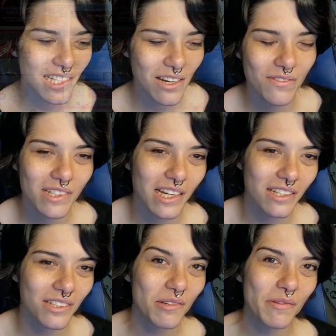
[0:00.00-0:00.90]
time was
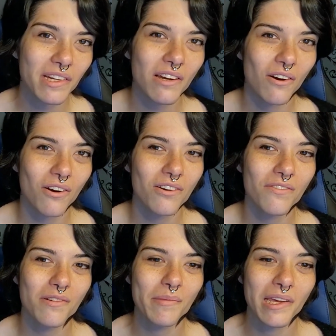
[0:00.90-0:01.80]
actually pretty hard
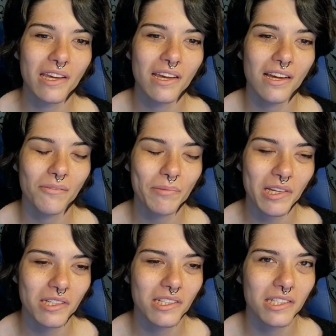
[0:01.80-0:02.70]
for me
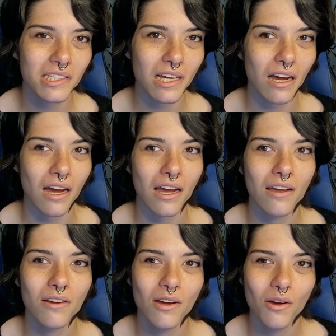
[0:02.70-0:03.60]
because
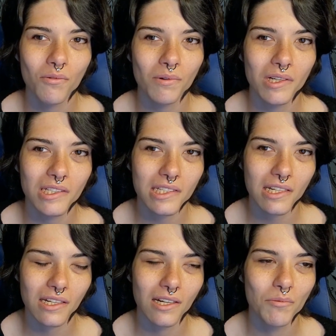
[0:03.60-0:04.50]
I was
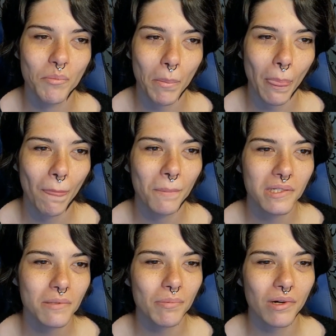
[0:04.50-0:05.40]

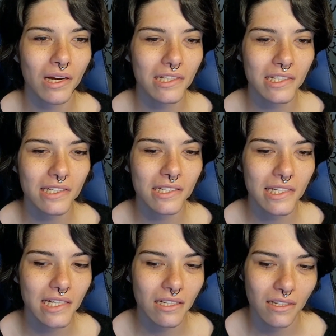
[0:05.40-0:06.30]

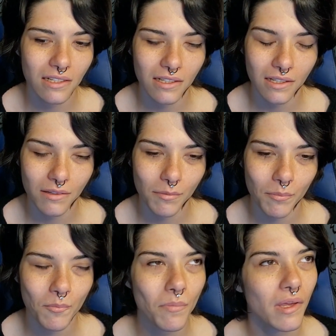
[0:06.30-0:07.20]
surprisingly,
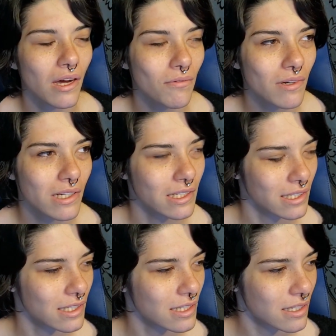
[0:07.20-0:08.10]
I
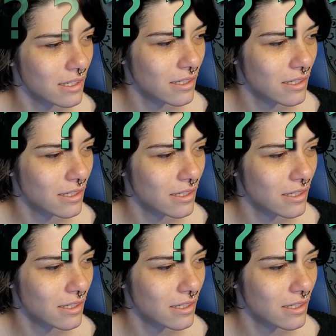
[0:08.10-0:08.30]
was